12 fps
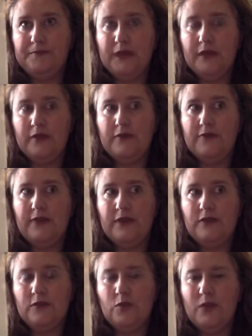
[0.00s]
I
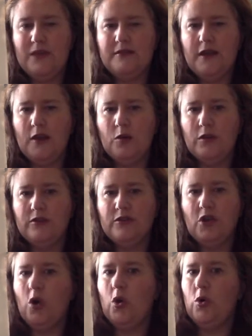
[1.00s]
found some Weeks Dye Works
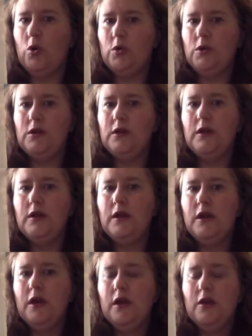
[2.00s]
coal,
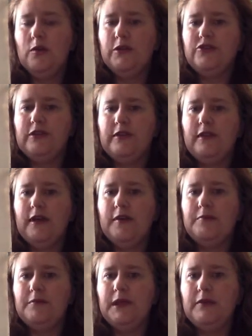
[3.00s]
which I
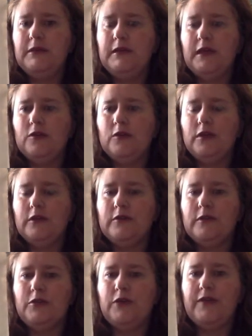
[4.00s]
thought maybe that'll work.
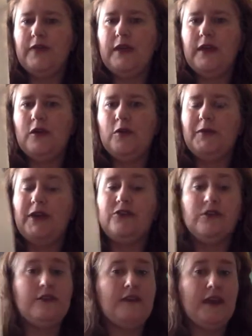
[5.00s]
So I brought that home. I
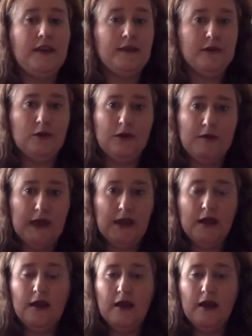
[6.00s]
should have taken this with me.